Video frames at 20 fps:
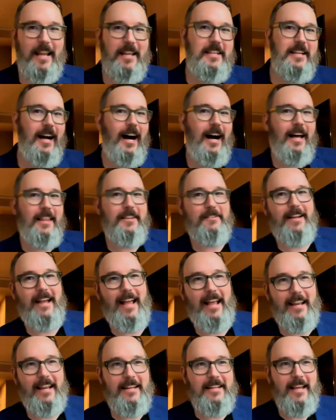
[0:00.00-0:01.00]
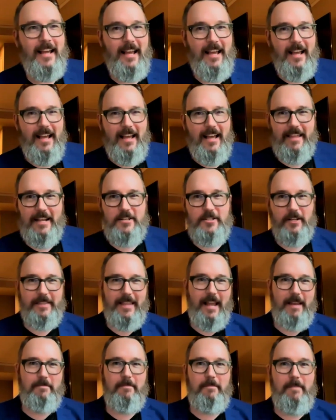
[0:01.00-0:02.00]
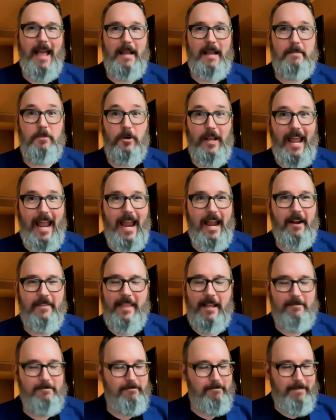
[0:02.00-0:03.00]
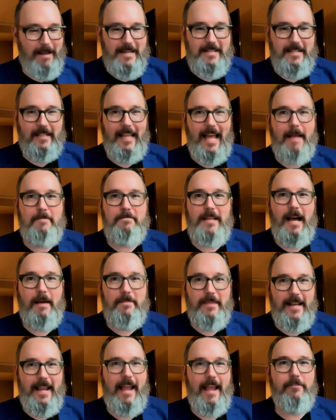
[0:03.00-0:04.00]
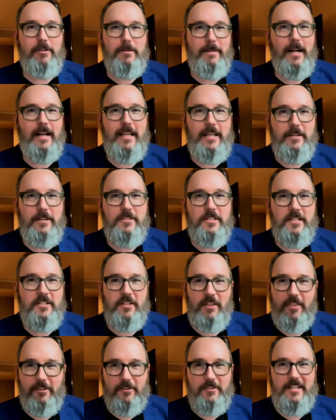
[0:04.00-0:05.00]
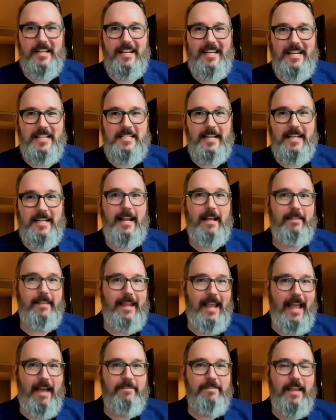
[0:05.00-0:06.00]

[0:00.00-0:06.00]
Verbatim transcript: But on the other end, they took that MacBook Air, that basic laptop that everybody uses, the 13-inch, and now they